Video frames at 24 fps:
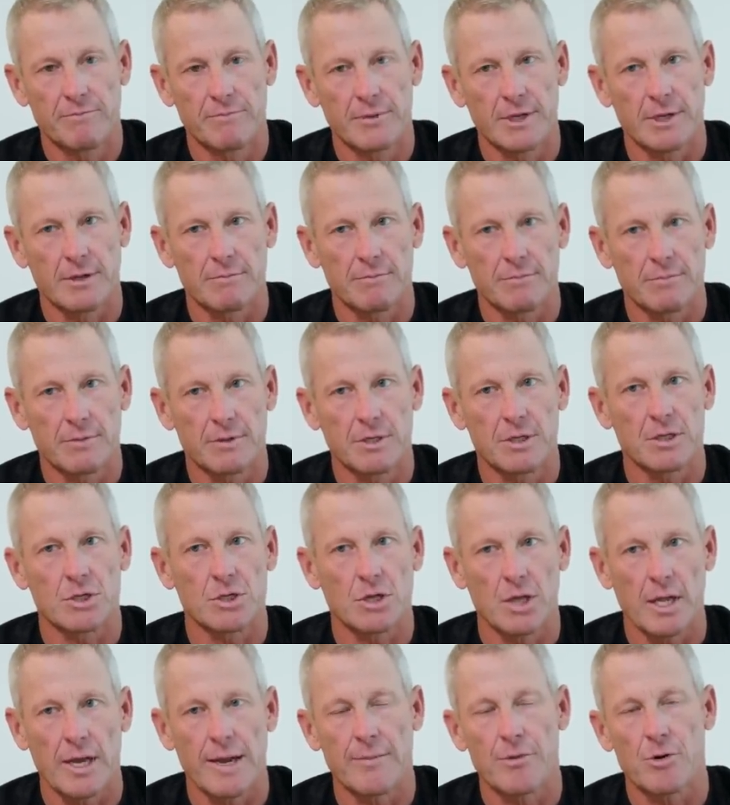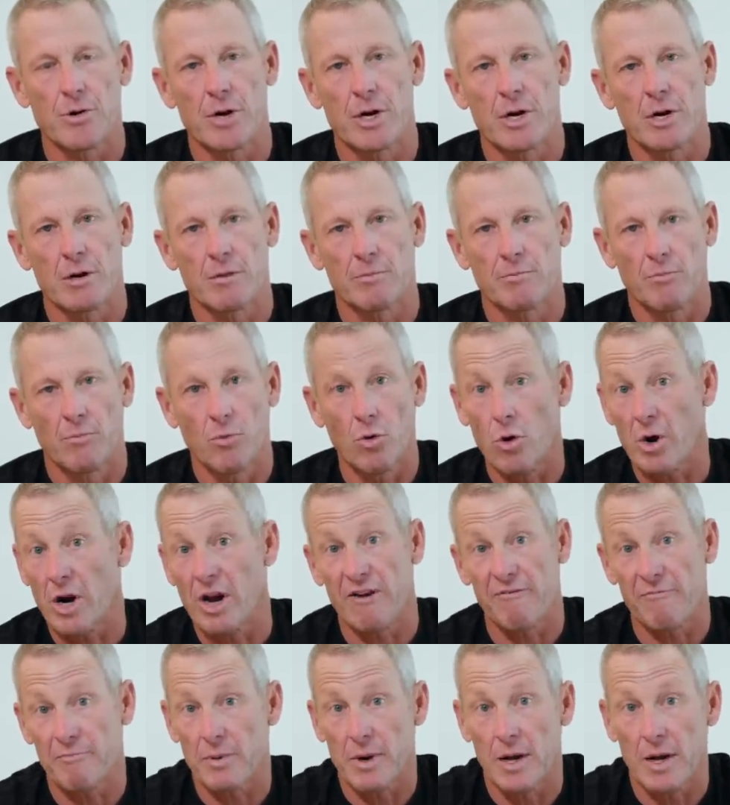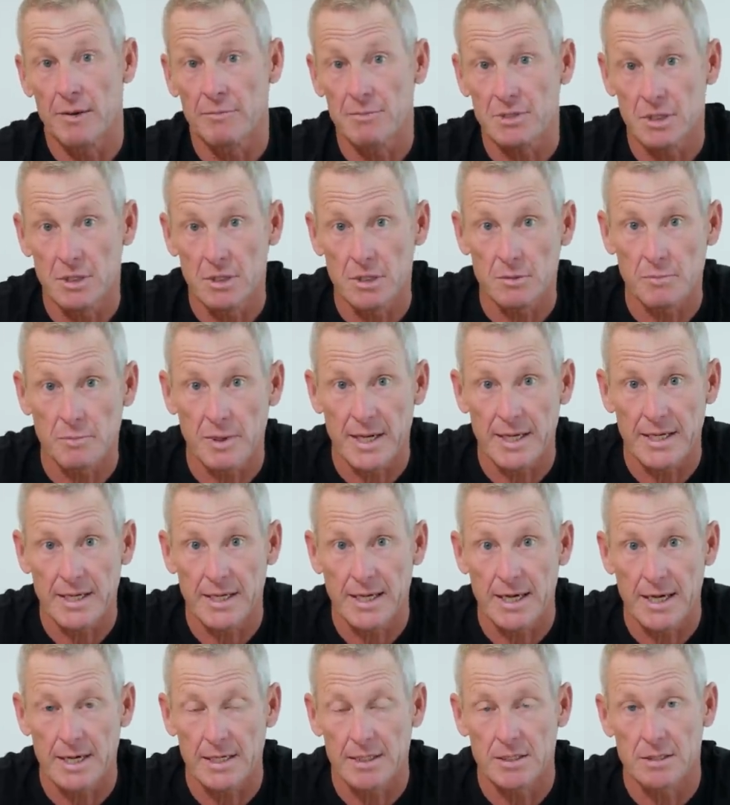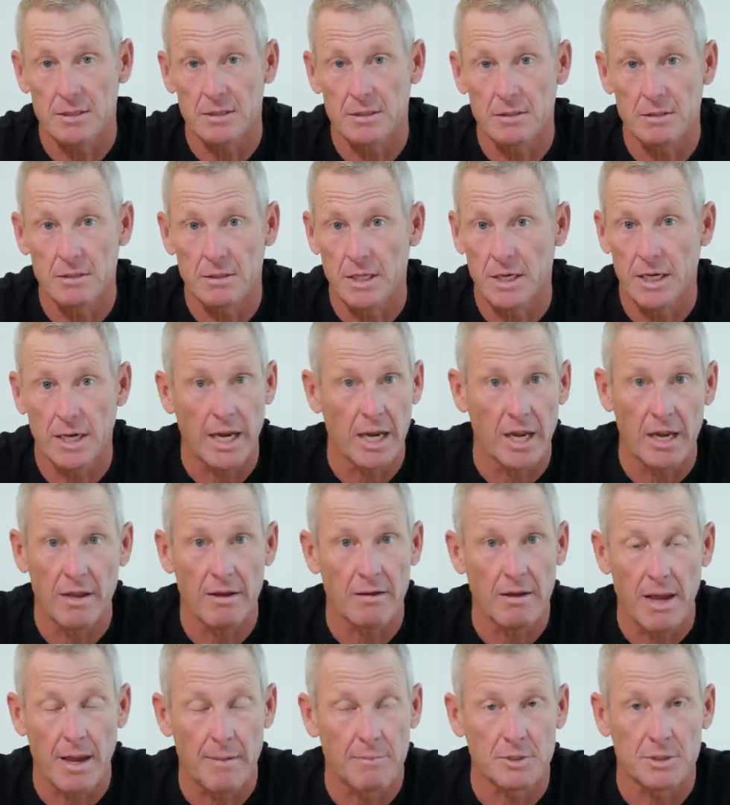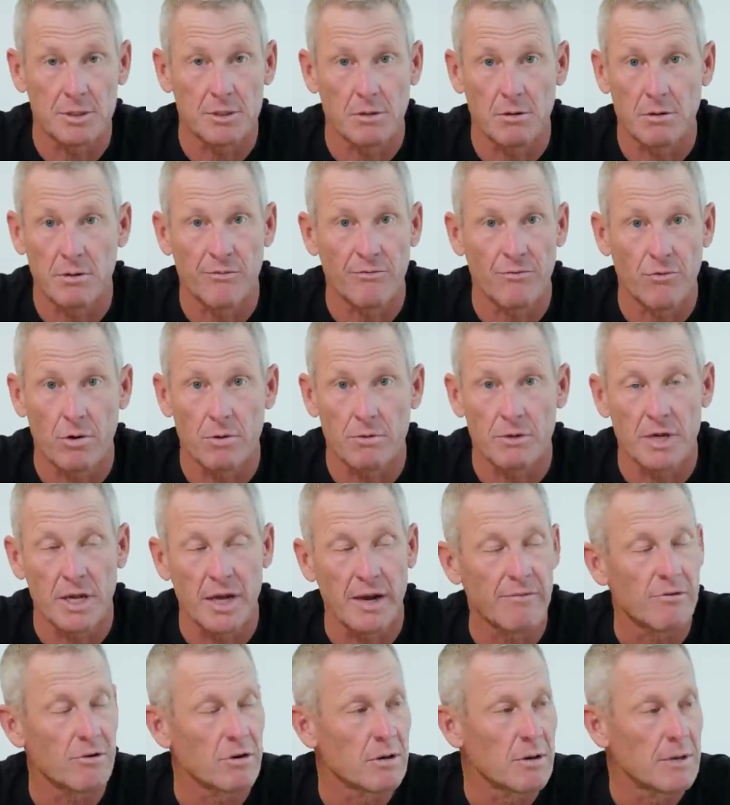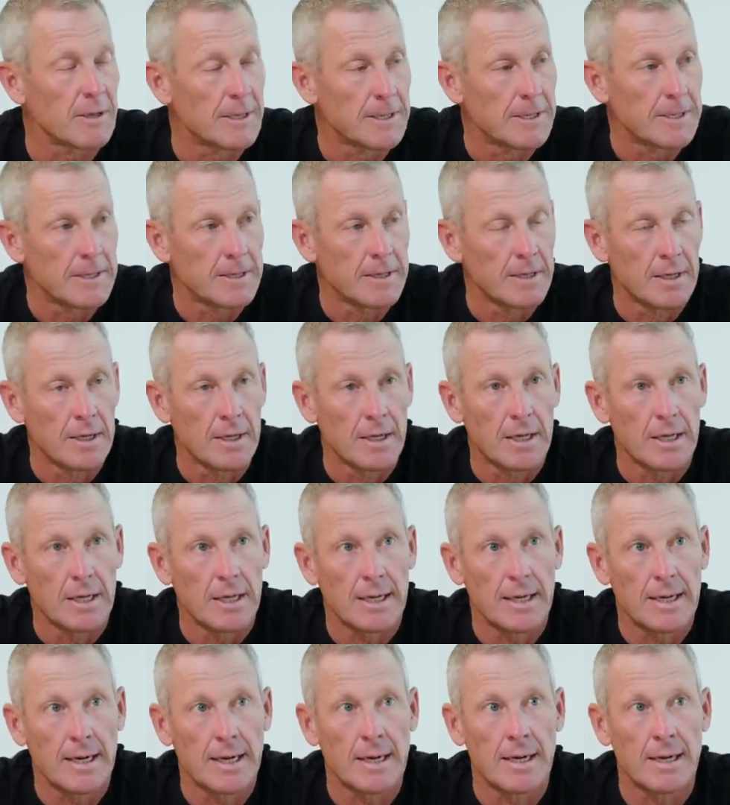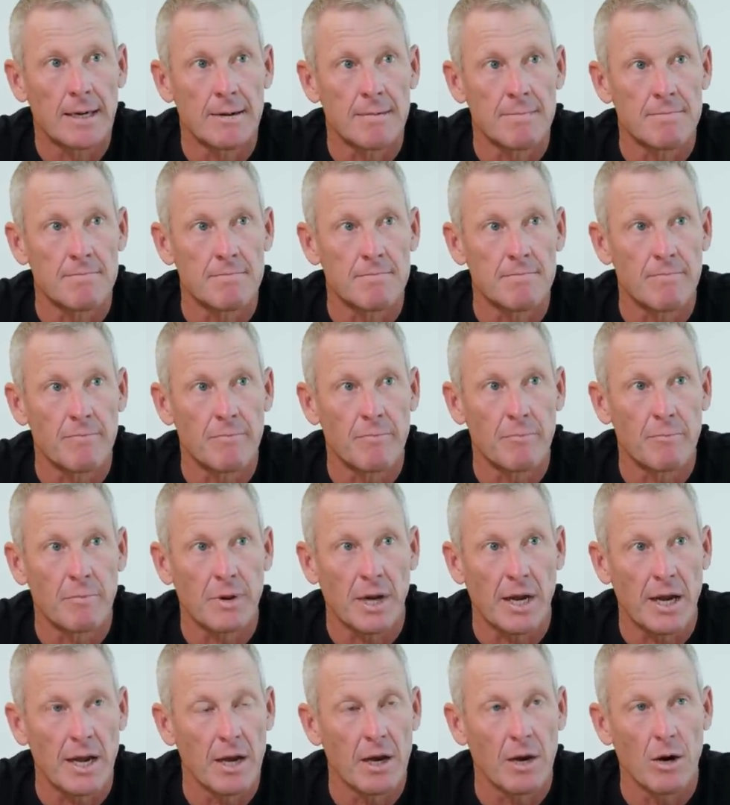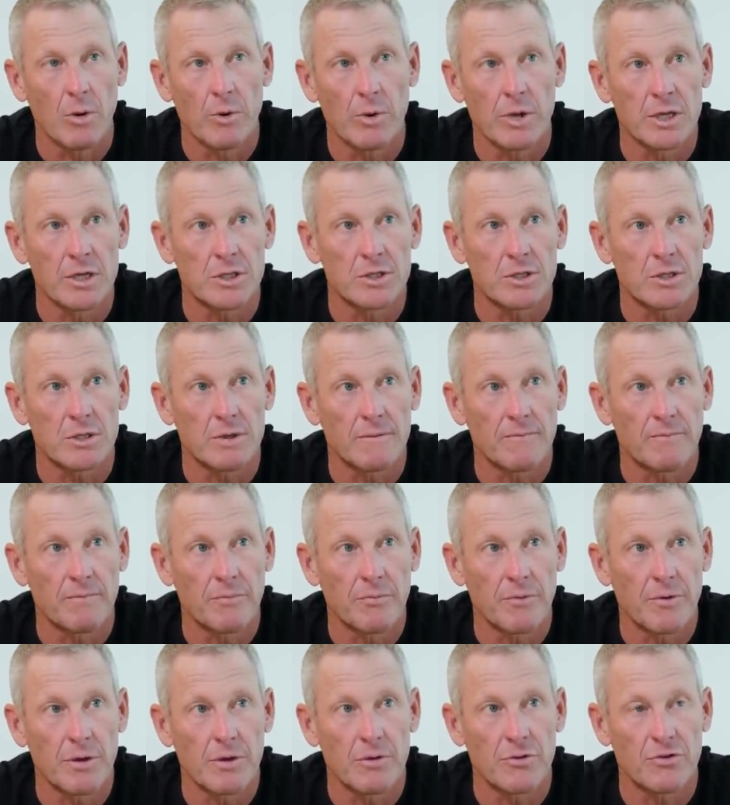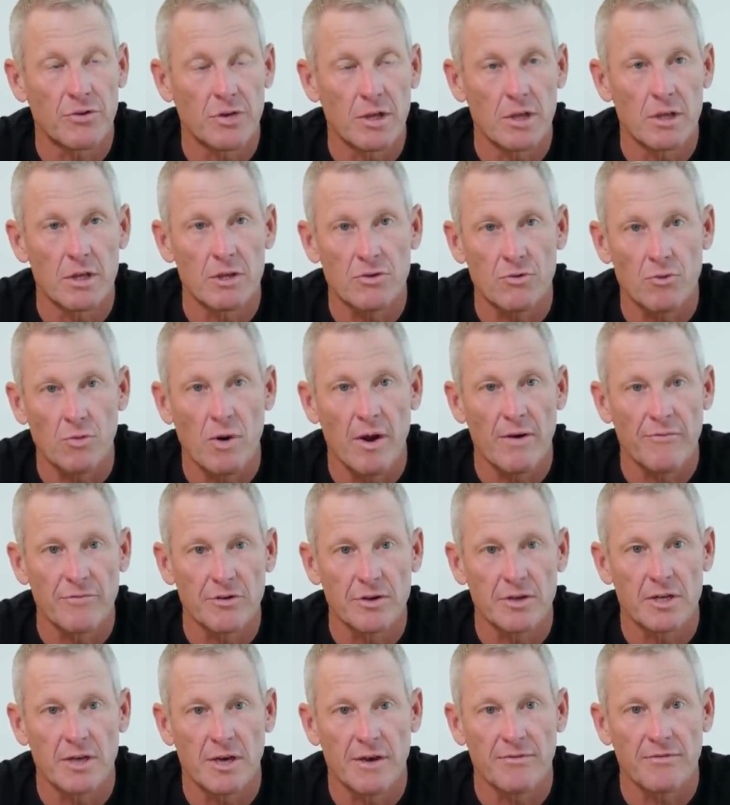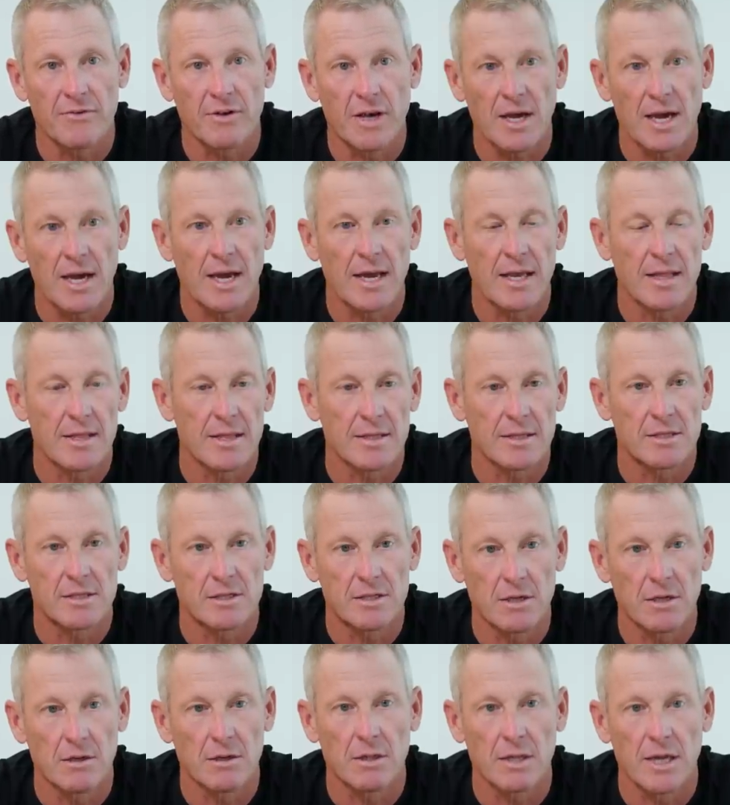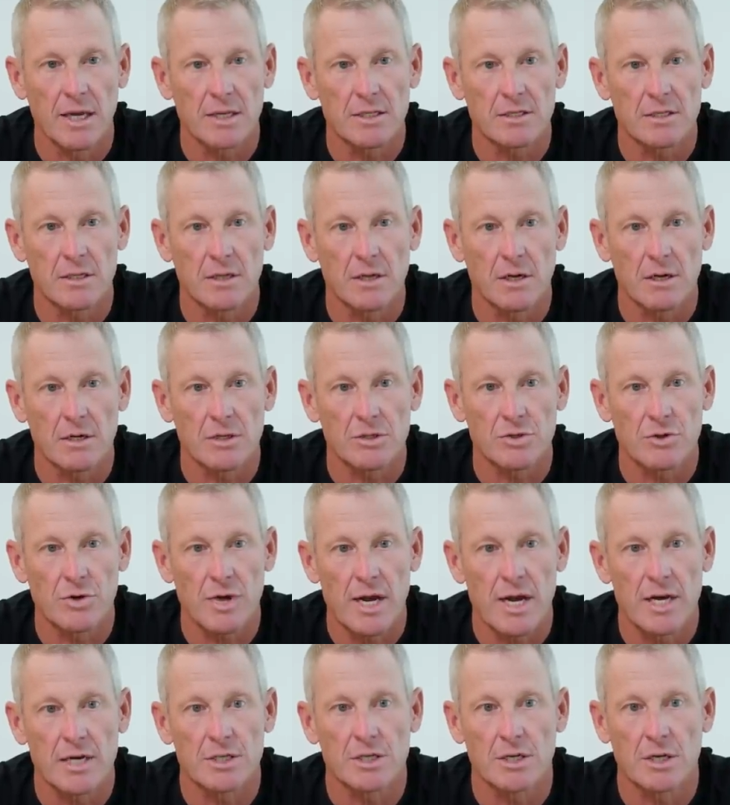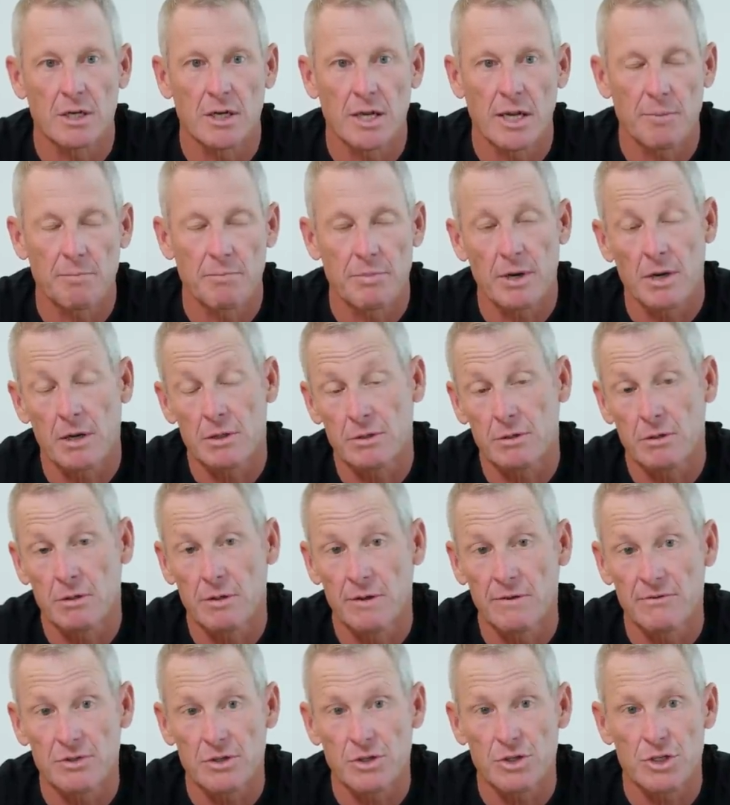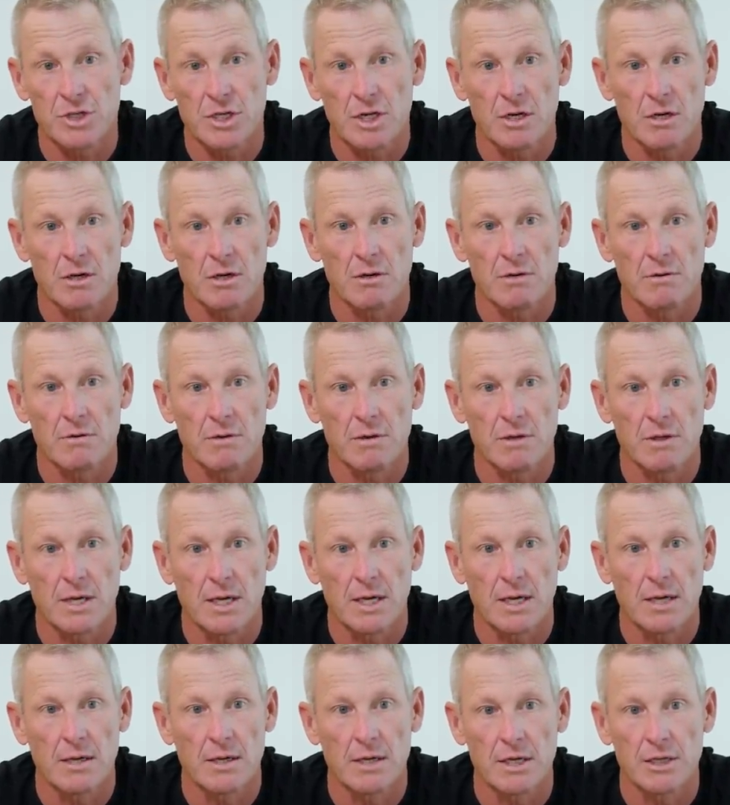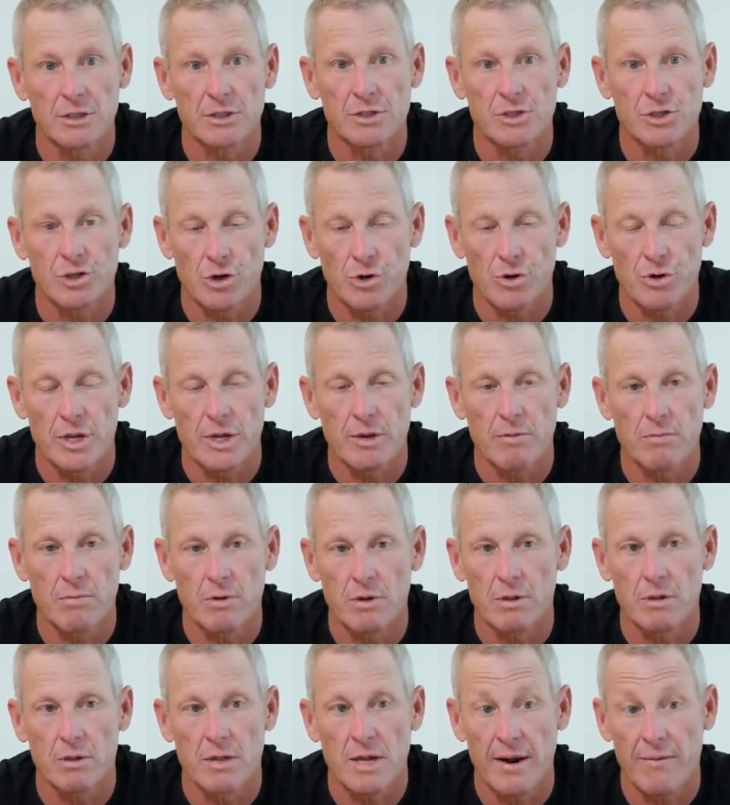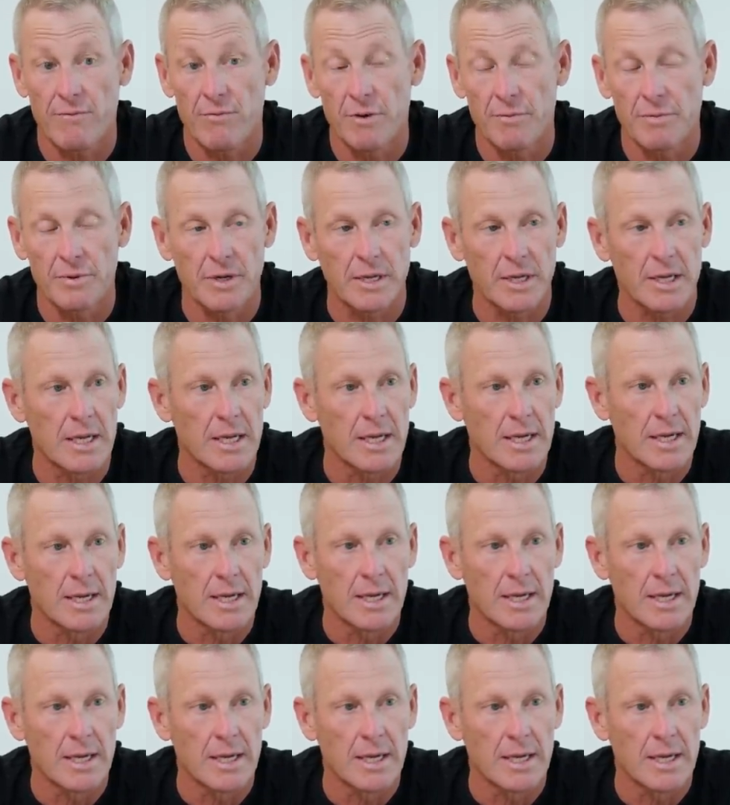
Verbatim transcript: you know, disclaimer here more F bombs in this podcast than any episode of The Forward ever. Um, but I always, you see this rough and tough guy that still likes to talk trash, and but also loves to share uh, his journey with everybody.